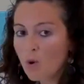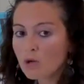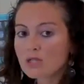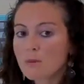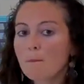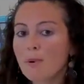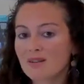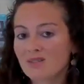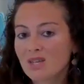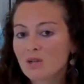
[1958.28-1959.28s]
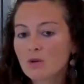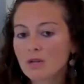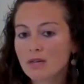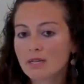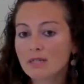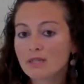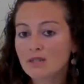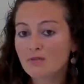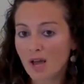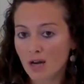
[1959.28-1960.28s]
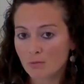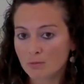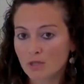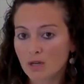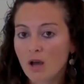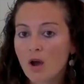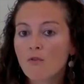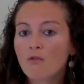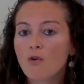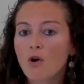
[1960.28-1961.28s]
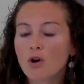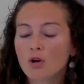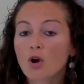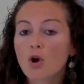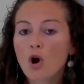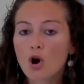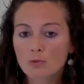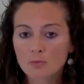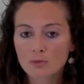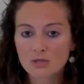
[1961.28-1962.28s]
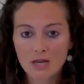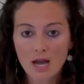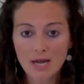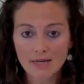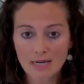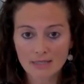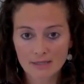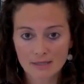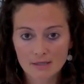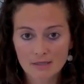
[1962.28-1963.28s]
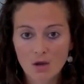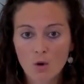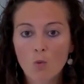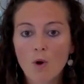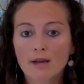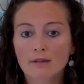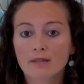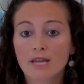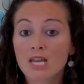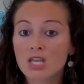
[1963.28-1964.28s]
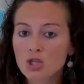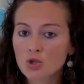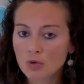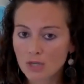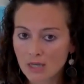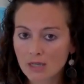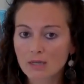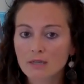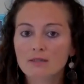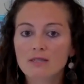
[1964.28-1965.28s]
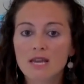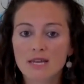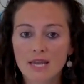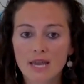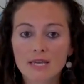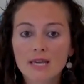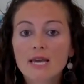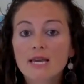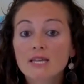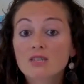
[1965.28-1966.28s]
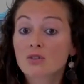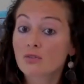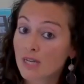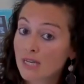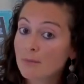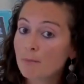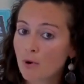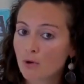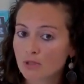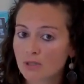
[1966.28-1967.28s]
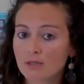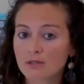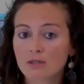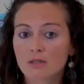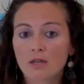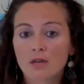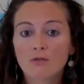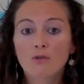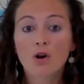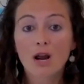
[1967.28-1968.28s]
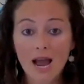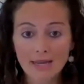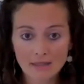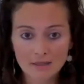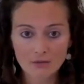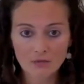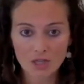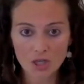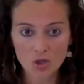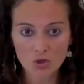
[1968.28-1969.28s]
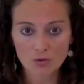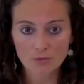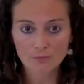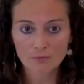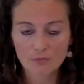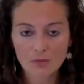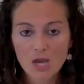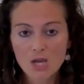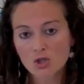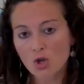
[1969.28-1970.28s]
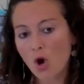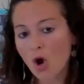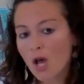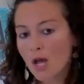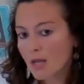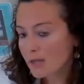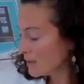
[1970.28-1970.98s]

was particularly developed for corpse analysis, where the unique DNA is really important for identification. So,